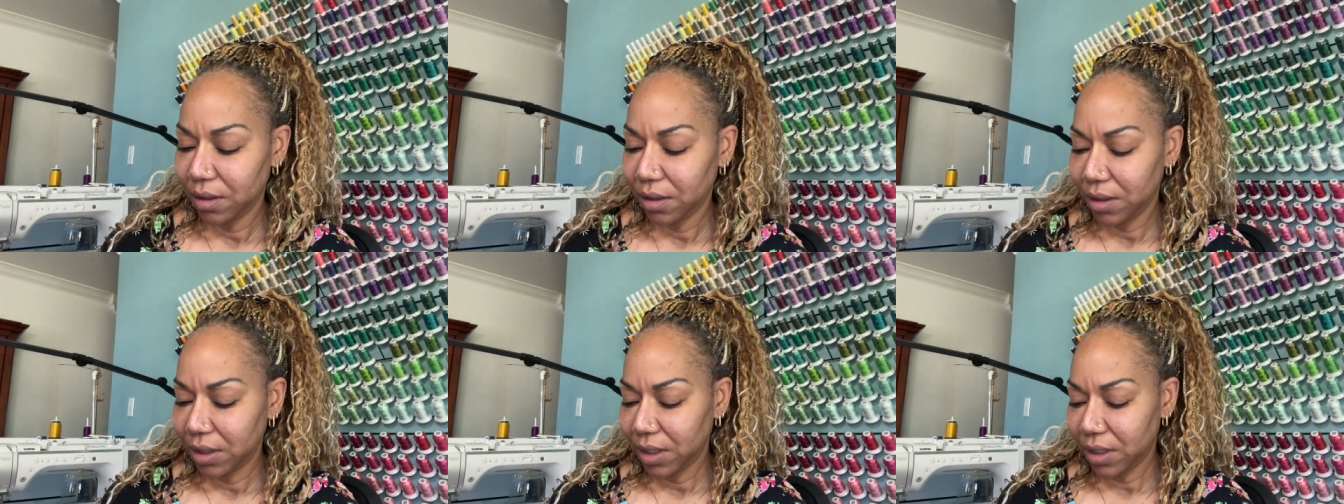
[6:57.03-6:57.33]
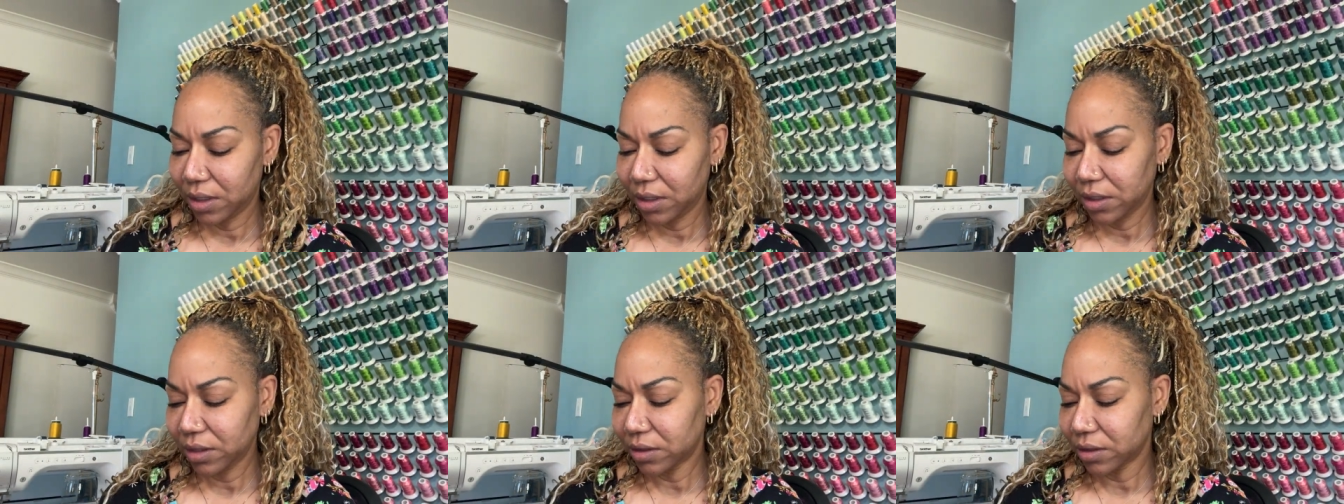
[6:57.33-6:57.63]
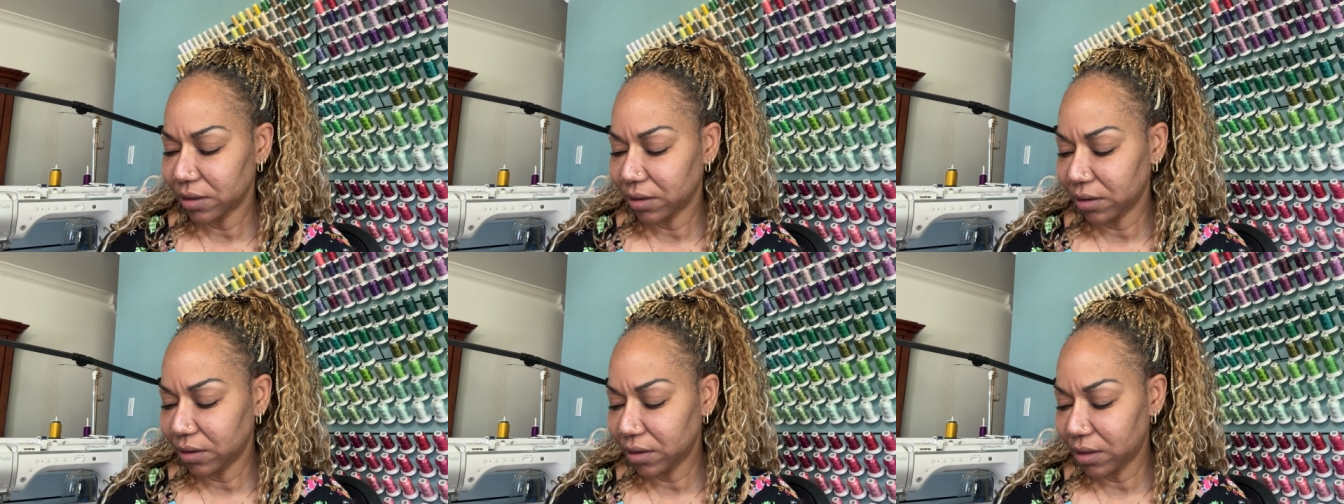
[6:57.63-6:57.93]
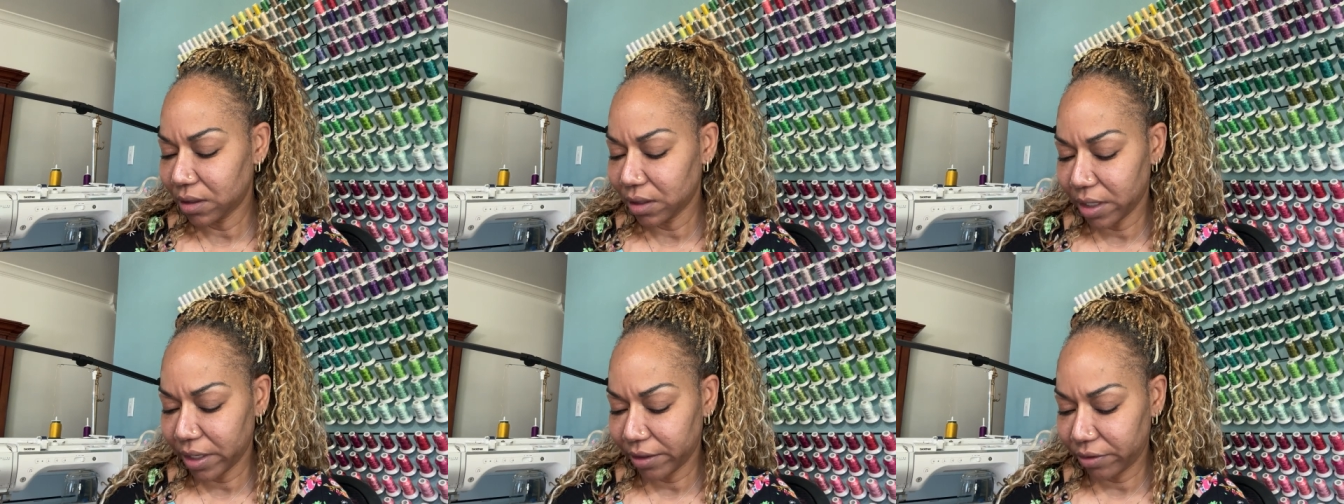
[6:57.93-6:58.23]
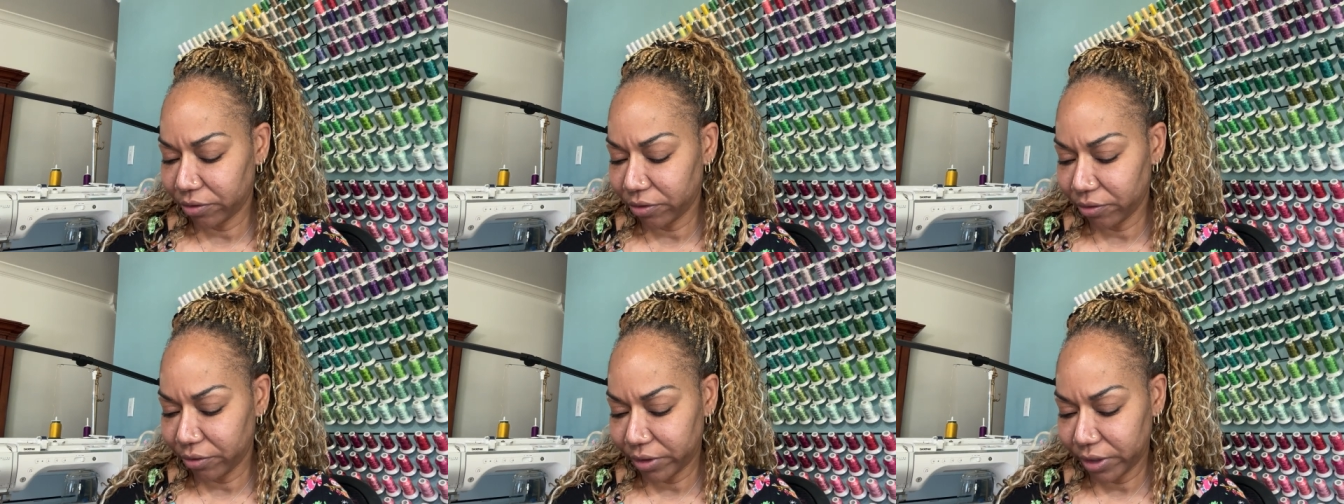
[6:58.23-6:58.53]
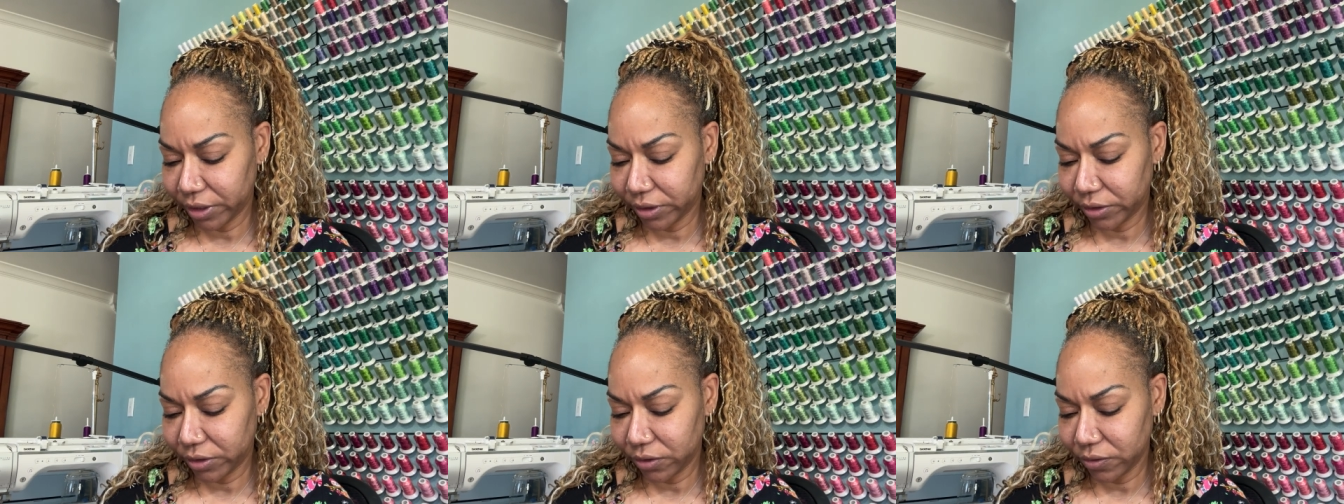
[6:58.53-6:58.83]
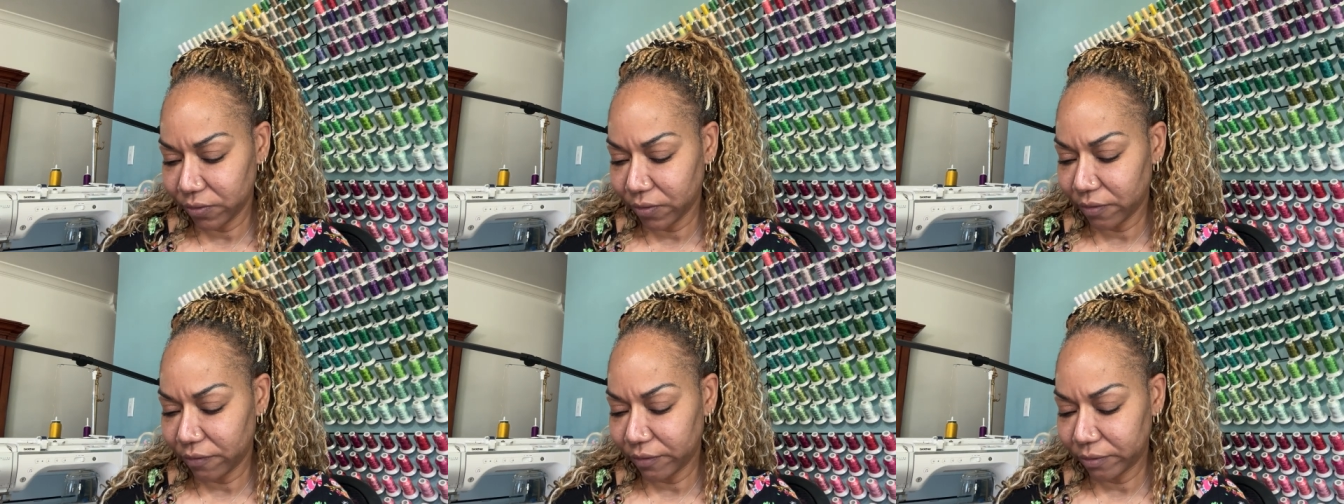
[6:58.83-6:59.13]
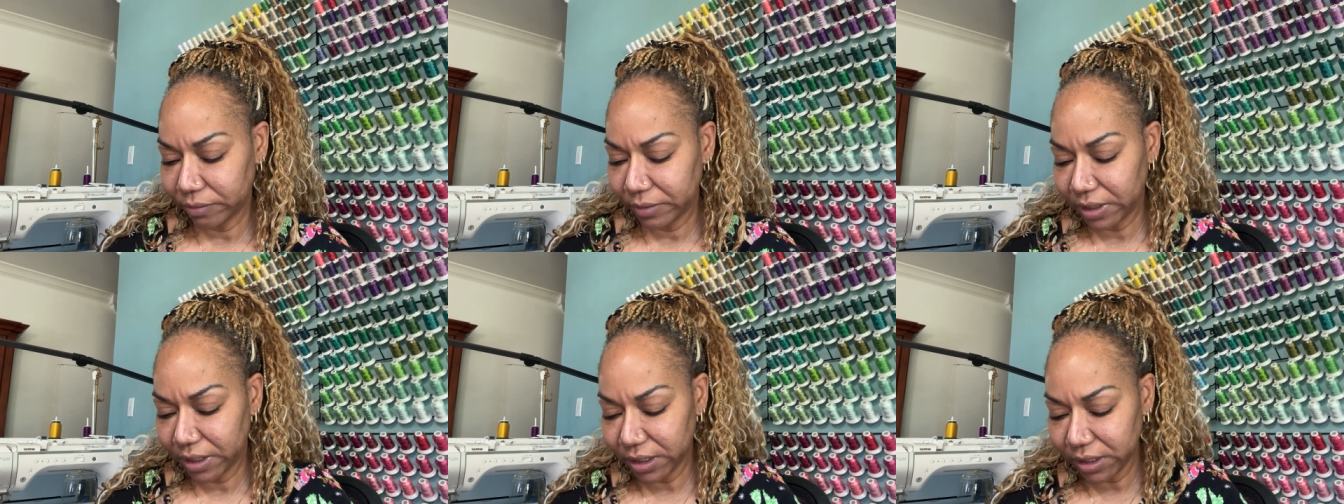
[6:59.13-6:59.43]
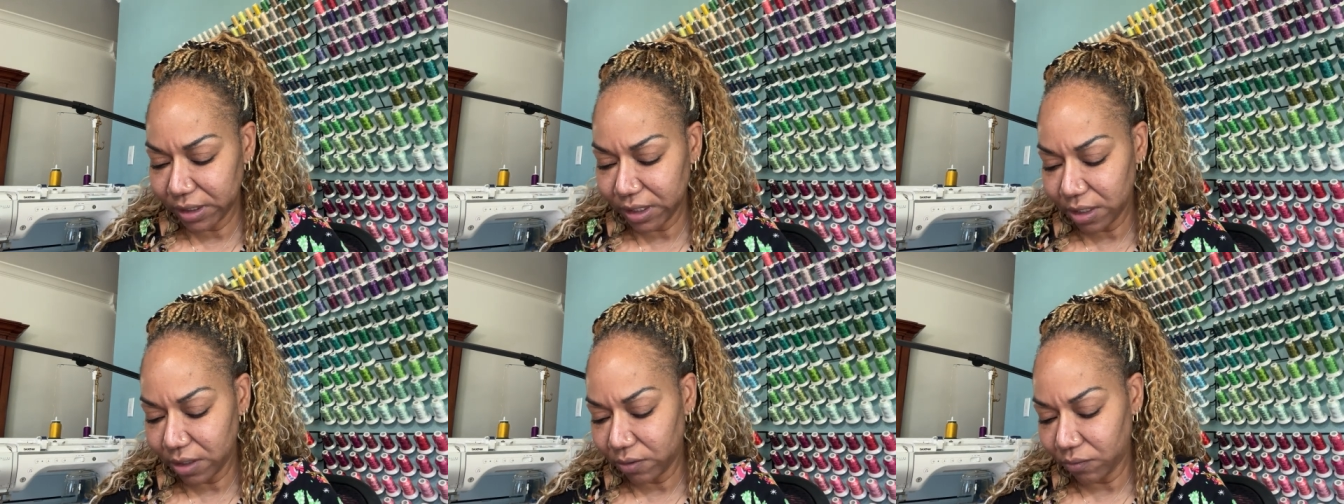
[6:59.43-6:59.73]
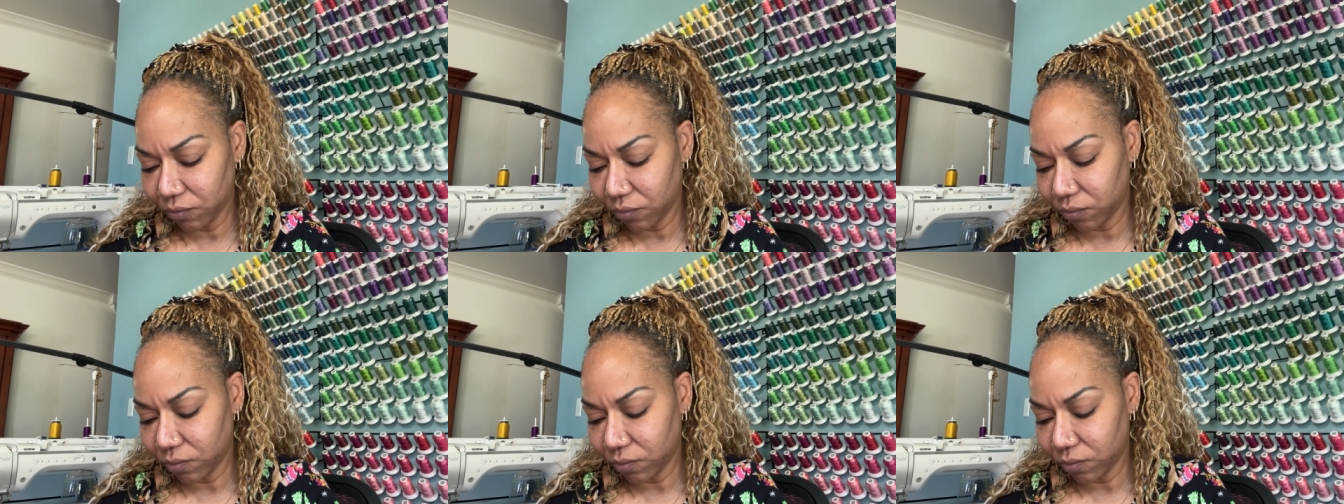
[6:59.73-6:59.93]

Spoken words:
It doesn't look like 32 of them, does it?